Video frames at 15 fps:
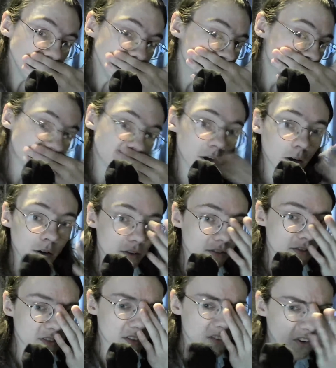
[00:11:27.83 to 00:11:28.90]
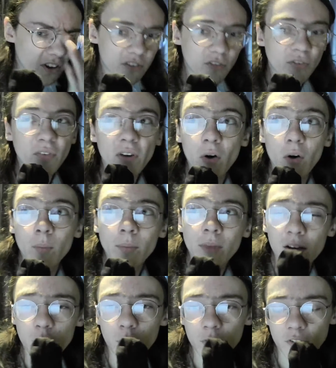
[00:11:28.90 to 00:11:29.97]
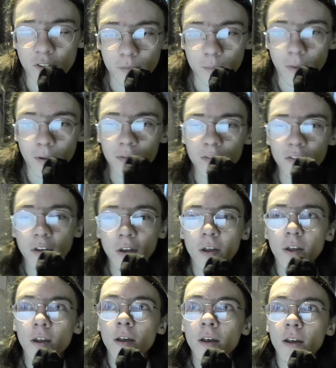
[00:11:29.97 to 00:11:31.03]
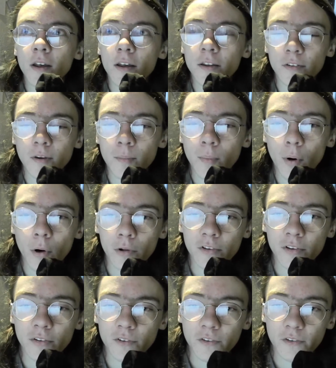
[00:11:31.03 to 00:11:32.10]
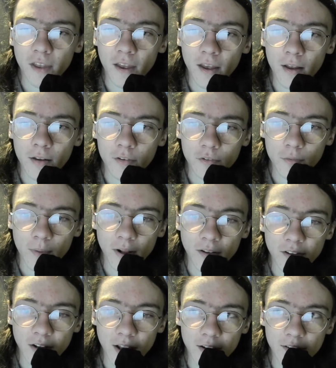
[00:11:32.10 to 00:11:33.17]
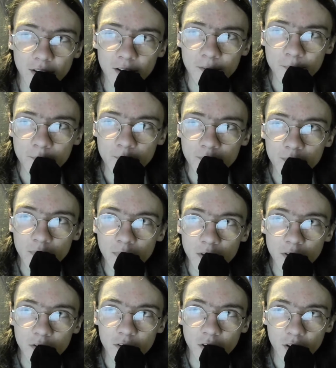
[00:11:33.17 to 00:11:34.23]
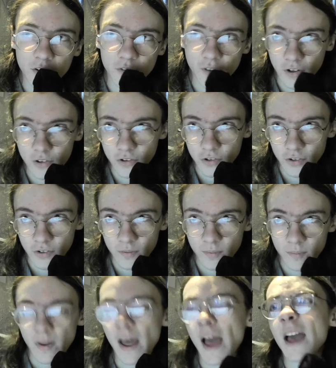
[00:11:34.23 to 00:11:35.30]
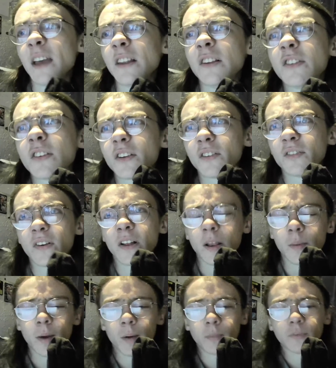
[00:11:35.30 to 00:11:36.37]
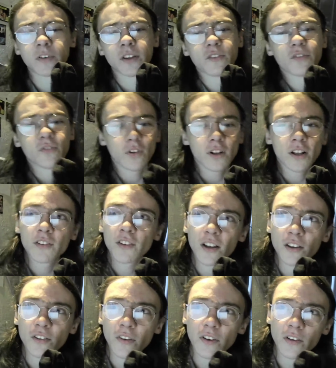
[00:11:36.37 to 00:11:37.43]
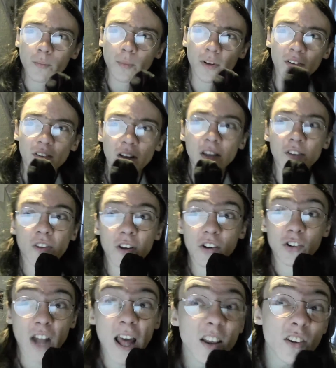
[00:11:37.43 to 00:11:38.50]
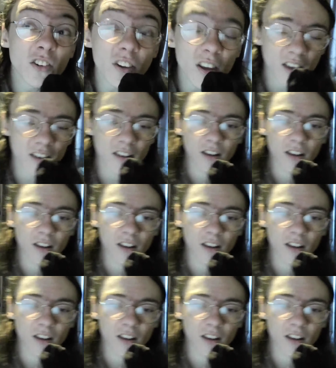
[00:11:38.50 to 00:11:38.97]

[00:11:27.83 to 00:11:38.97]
So the first film that I've watched this month is Altered States from 1980, science fiction-esque film. I wouldn't say it's fully science fiction, but it's science fiction-esque.